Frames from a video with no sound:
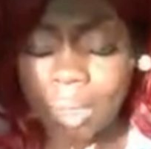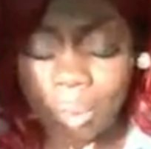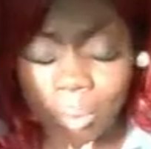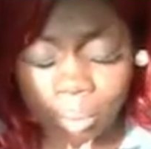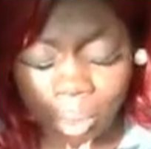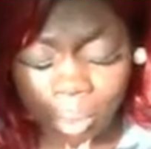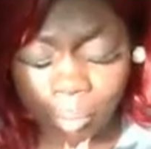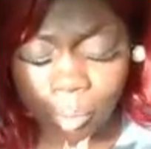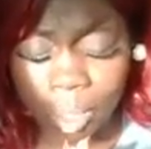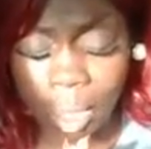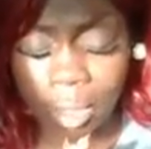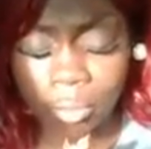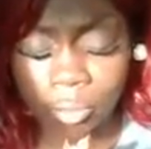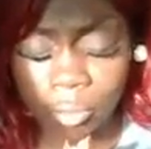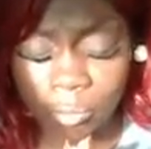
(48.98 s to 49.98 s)
do this
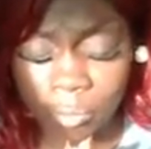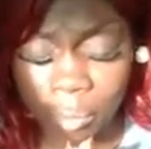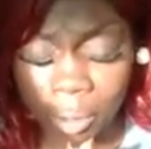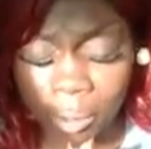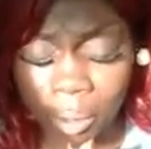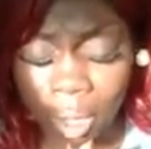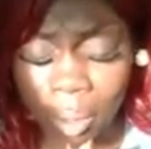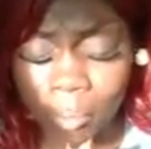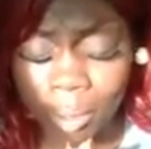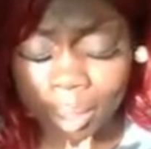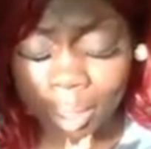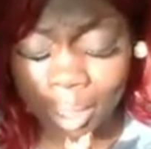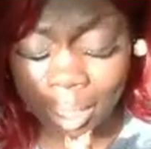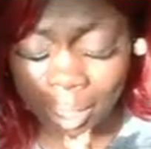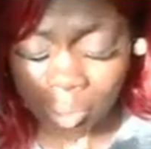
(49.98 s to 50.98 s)
without you. Father God, we
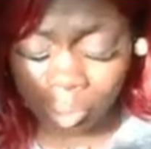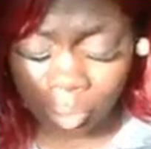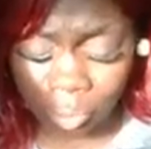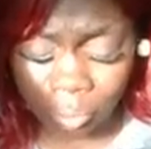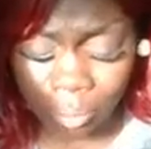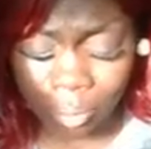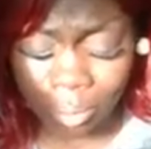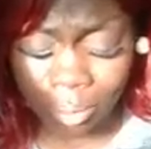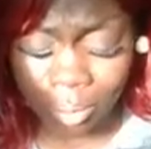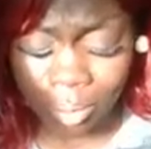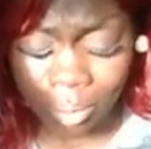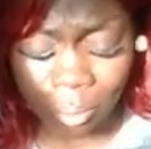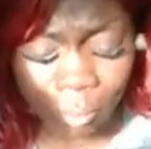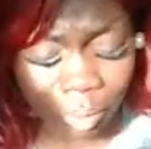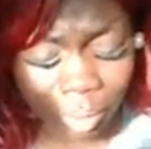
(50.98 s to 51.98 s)
need you.
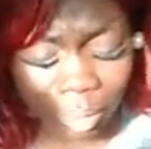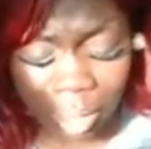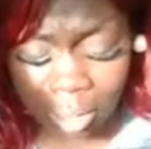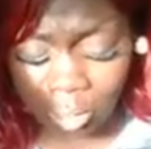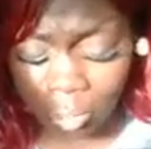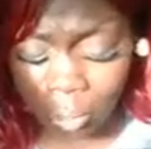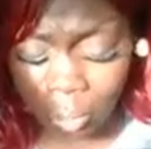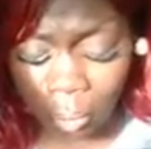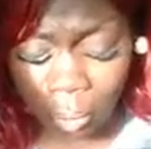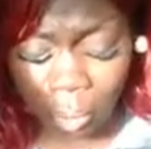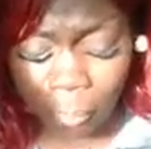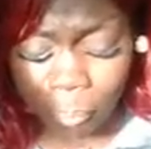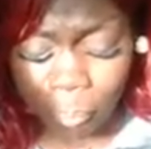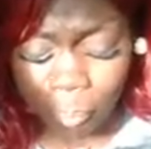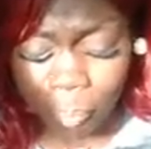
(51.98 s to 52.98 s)
We need you,
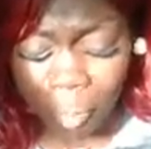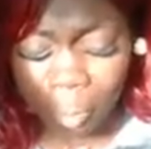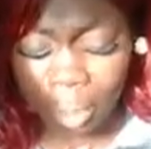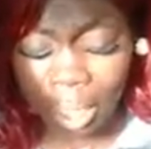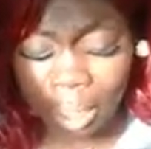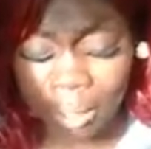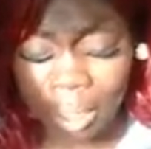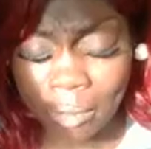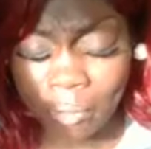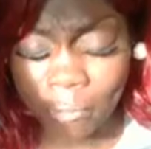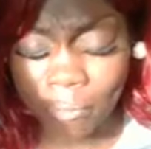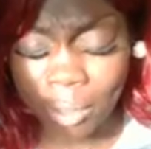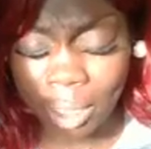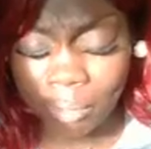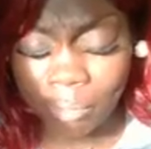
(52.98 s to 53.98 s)
Lord. Lord, I thank you
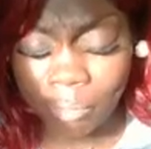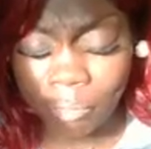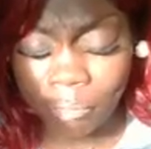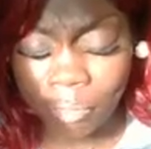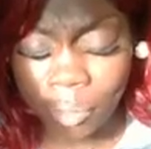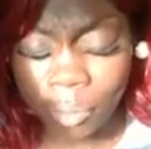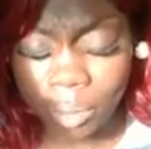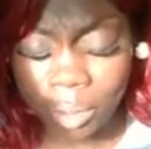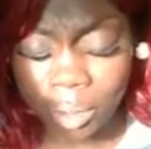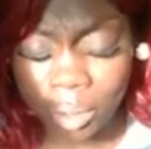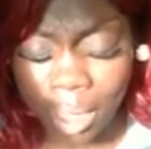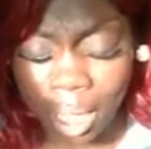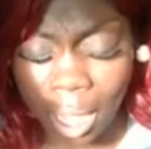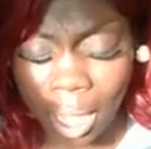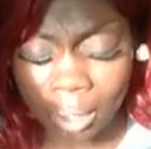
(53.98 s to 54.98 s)
for every viewer.
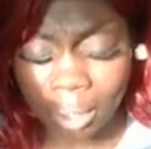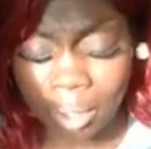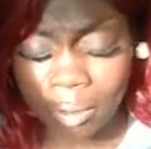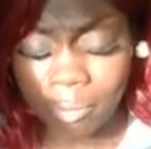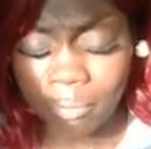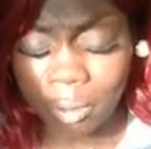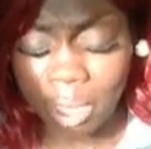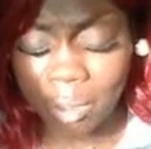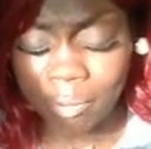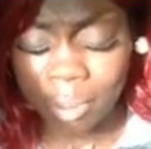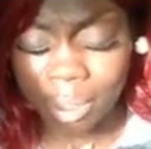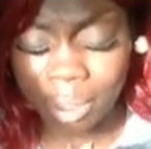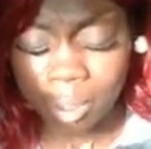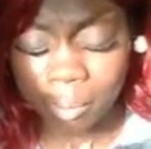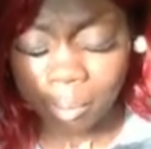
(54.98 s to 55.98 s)
I thank you for
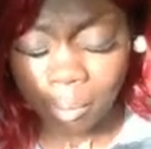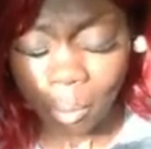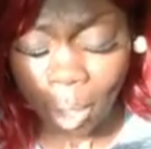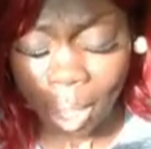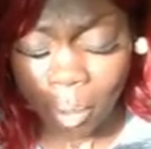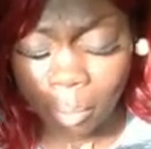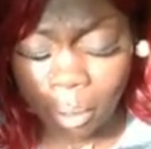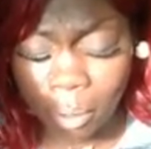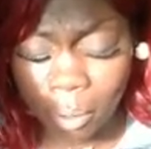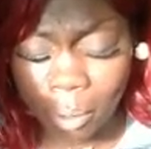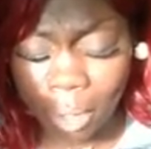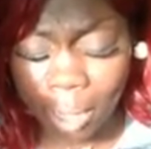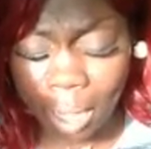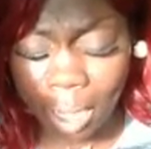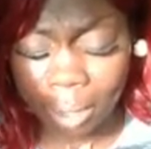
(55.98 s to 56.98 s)
every subscriber,
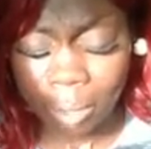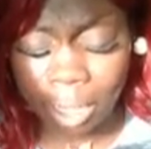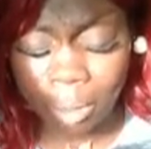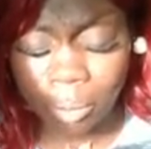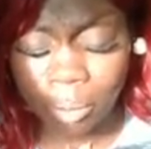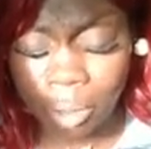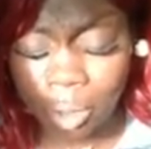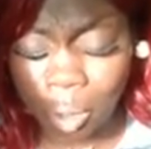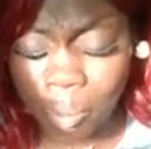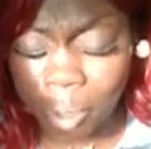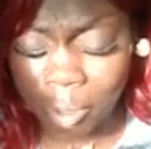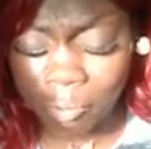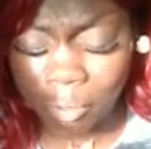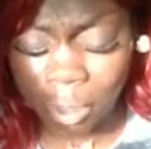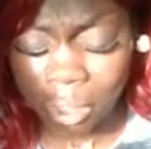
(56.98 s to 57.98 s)
Lord. I thank you so
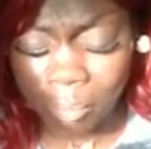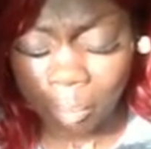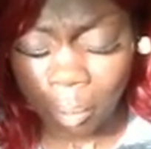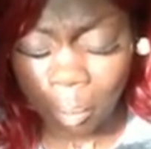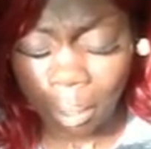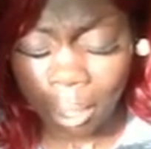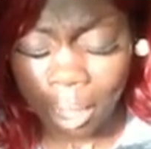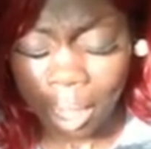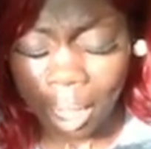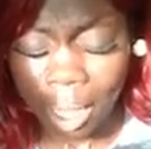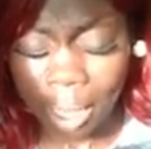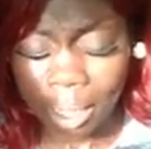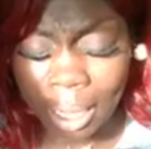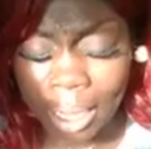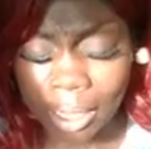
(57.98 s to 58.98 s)
much for them, Lord.
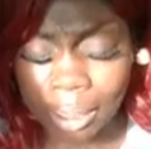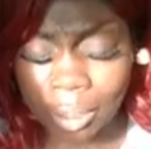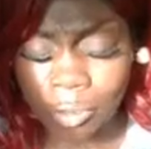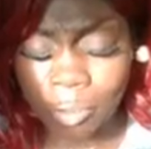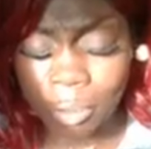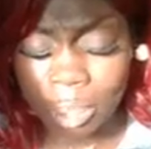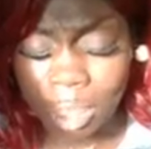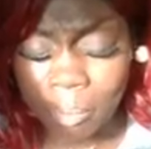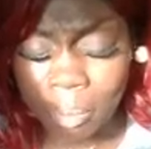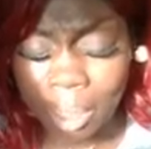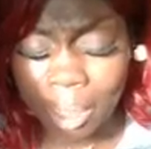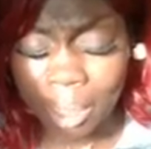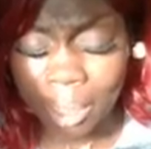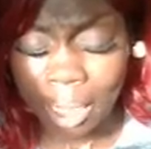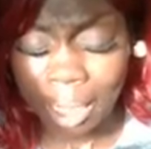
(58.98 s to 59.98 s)
And I ask that you keep
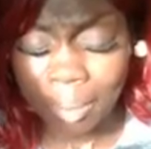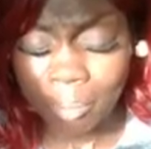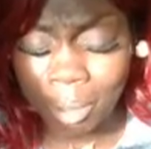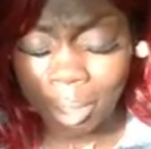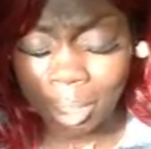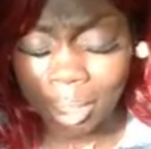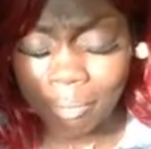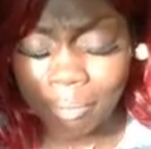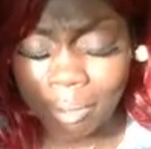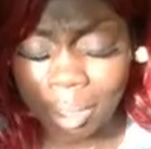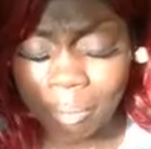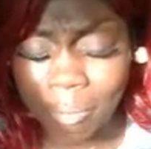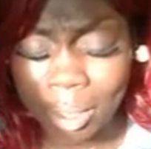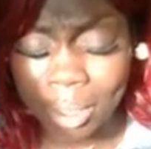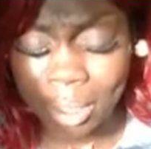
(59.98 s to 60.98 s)
allowing me to give
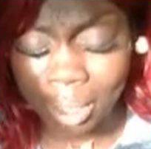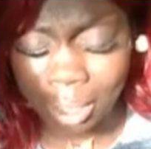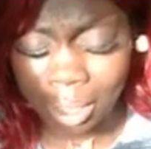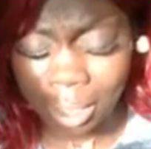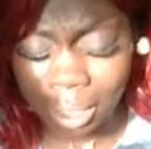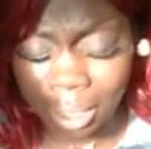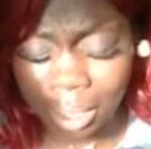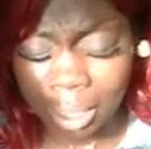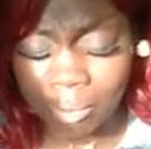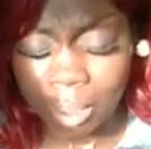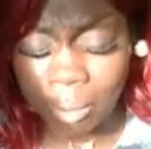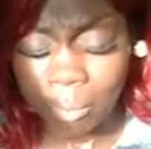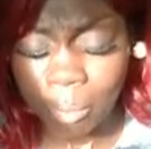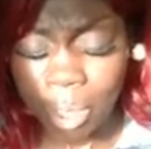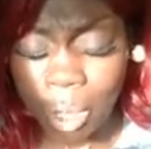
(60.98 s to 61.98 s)
them messages and give
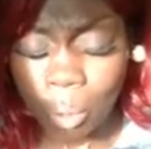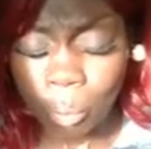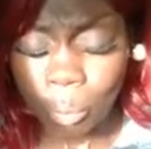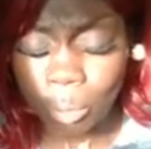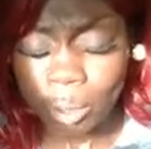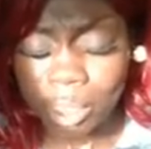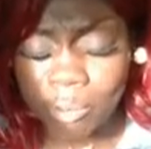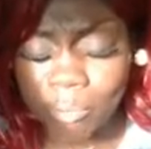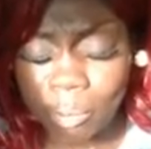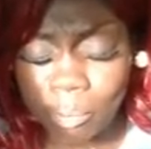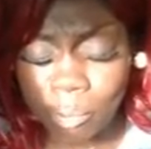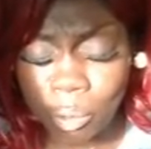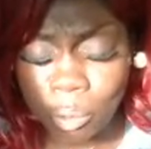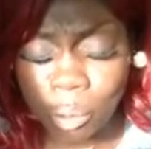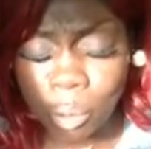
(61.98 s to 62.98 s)
them words
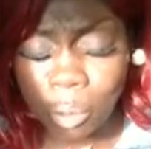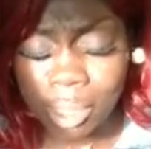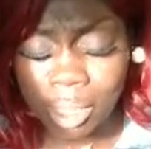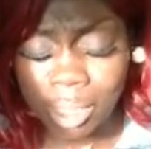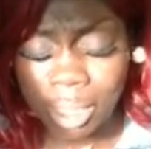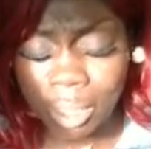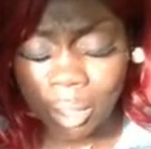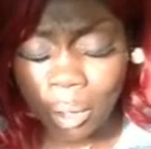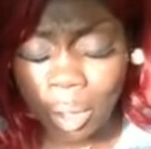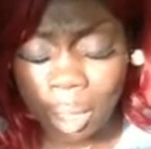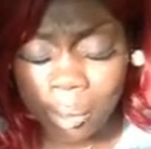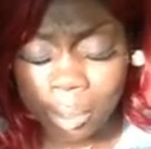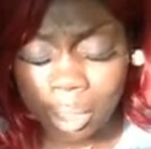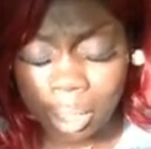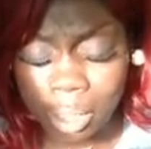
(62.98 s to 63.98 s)
from you, Lord, to
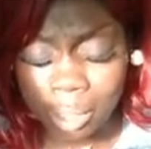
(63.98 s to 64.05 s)
encourage